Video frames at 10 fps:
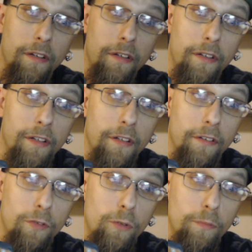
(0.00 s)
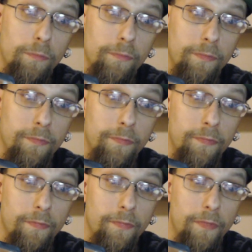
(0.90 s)
you know, whoop,
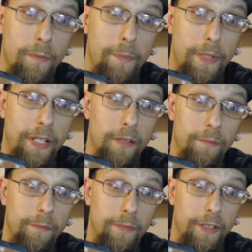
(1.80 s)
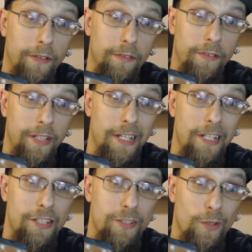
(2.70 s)
bam, you know.
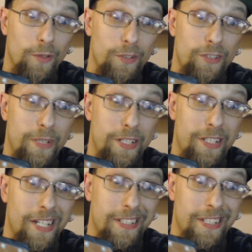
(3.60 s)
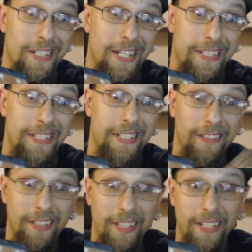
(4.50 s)
So just way you guys get an
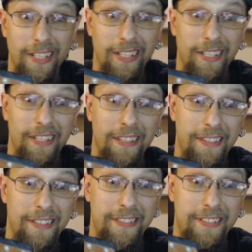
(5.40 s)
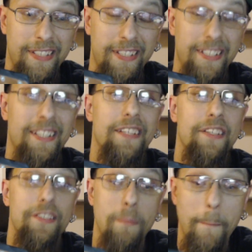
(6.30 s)
idea. This thing
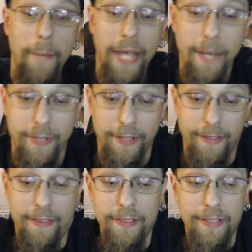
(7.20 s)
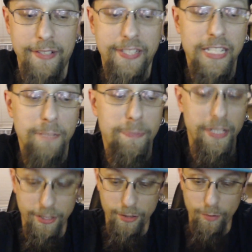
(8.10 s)
is mammoth. The
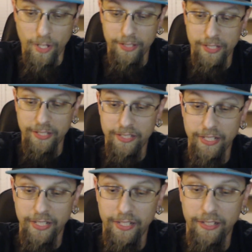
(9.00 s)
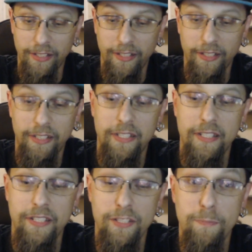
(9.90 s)
CPU on this thing
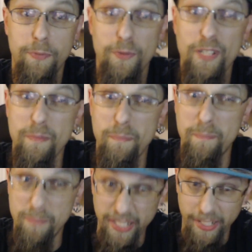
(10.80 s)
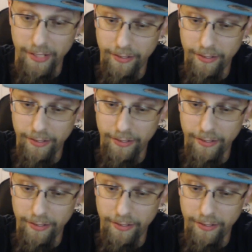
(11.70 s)
is pretty big